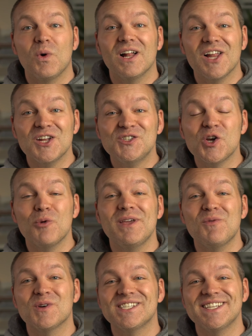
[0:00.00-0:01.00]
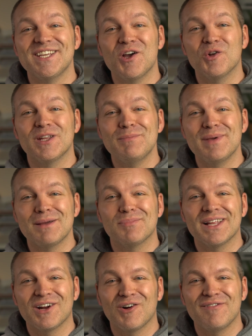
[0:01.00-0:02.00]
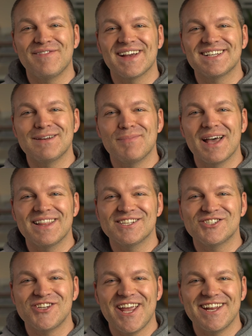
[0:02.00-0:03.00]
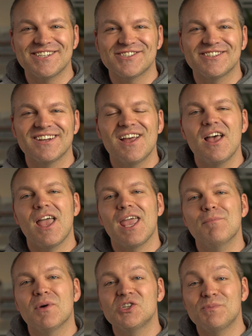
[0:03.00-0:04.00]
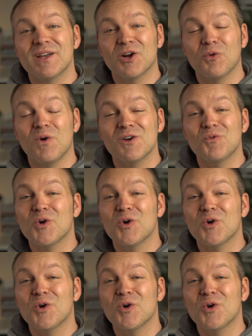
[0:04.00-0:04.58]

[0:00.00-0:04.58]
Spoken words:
Well, Adobe wasn't the only big player affected by this change. A much bigger one